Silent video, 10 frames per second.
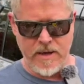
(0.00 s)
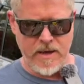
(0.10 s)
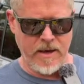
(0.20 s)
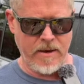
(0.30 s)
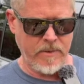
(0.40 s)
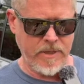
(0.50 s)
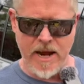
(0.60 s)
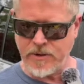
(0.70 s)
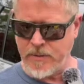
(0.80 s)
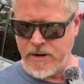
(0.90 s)

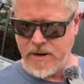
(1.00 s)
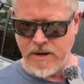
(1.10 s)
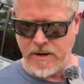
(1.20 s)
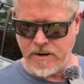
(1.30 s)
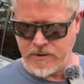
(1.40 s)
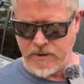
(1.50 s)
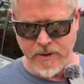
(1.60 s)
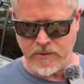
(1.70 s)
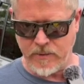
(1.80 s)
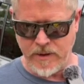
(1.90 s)
attachment on here, so it
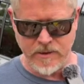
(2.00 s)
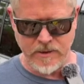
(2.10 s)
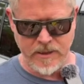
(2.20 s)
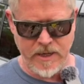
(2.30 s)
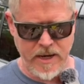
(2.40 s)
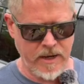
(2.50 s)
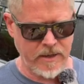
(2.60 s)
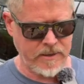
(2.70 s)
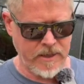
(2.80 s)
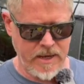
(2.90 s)
makes it really easy to
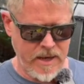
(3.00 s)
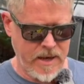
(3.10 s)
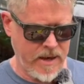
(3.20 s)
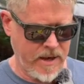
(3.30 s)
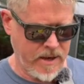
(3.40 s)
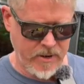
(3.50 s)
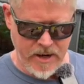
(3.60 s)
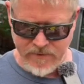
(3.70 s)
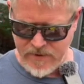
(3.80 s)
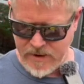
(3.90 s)
connect. Got
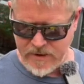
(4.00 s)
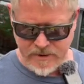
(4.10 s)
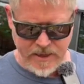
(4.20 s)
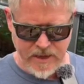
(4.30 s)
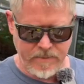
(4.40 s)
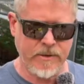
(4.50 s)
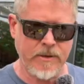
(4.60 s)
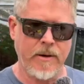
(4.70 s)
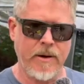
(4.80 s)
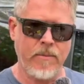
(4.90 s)
everything hooked up, so
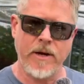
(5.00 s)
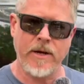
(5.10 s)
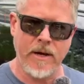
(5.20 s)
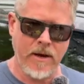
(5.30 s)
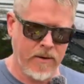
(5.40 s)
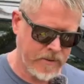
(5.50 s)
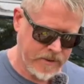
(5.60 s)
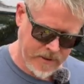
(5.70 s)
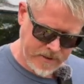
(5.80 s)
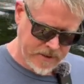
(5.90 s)
I'm ready to go.
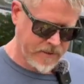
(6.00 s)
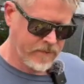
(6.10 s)
So let's get some